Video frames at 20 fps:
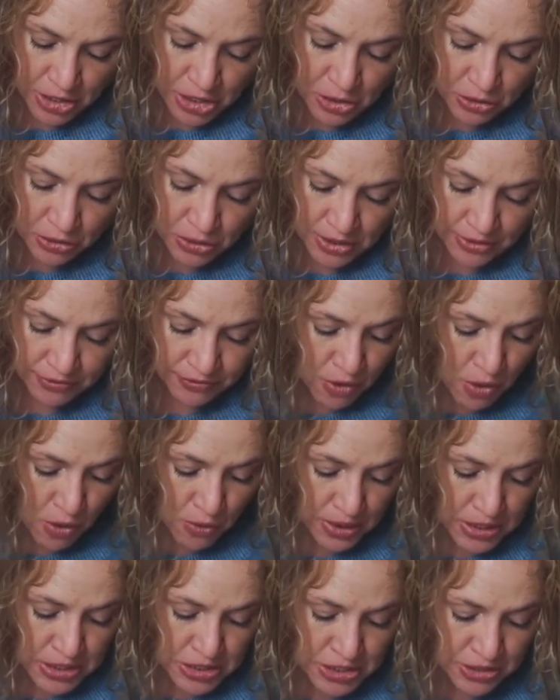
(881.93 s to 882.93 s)
You'll look
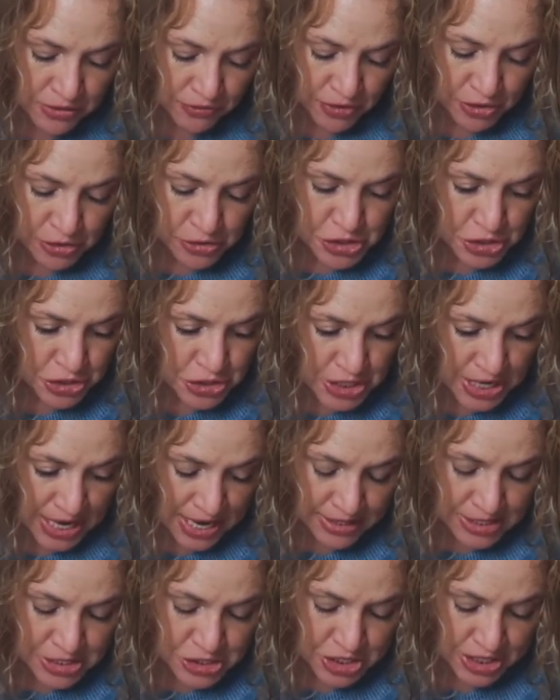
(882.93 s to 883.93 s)
forward to future
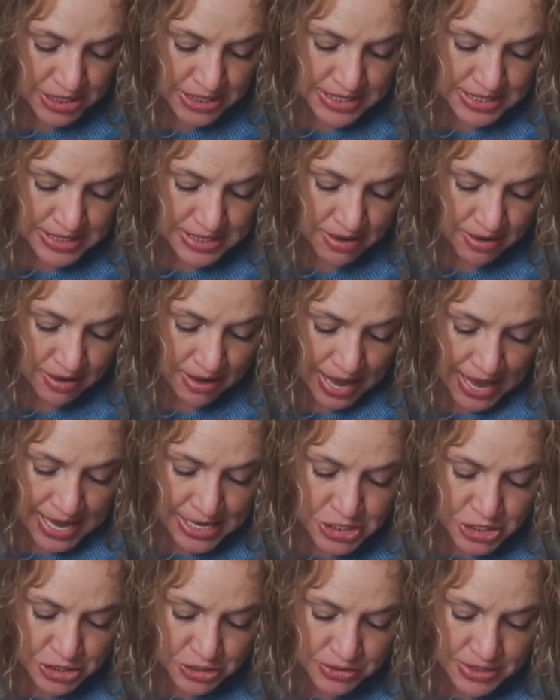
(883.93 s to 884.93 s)
challenges
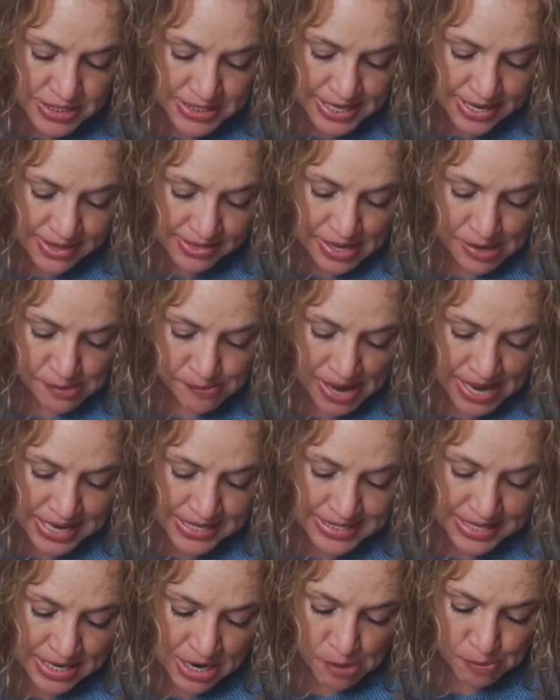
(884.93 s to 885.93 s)
and you'll see them
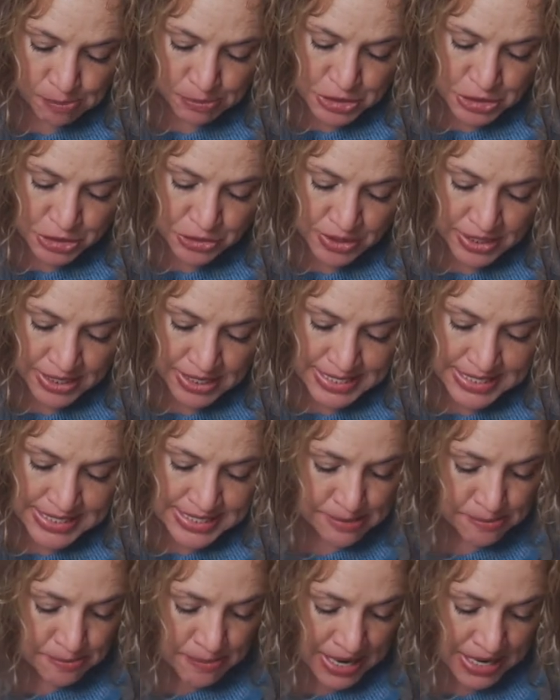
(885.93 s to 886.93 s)
as an opportunity
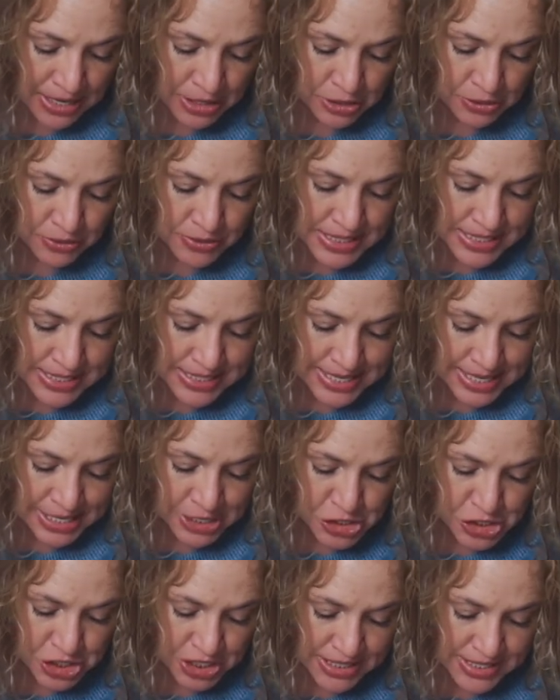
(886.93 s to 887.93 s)
to make new
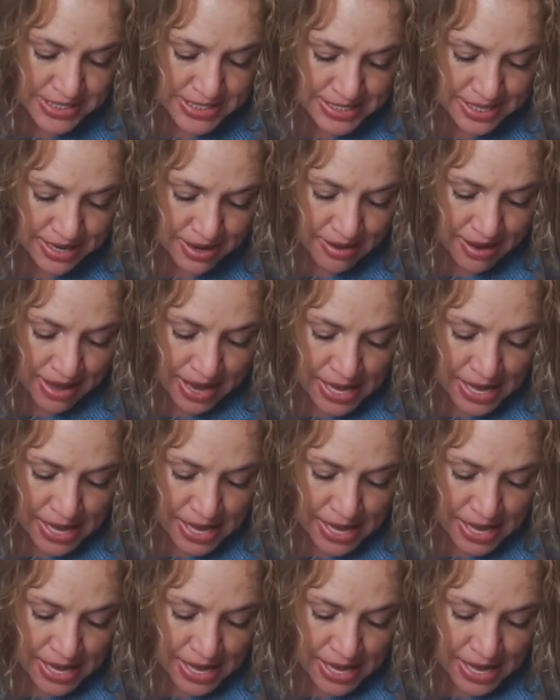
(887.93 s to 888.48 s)
distinctions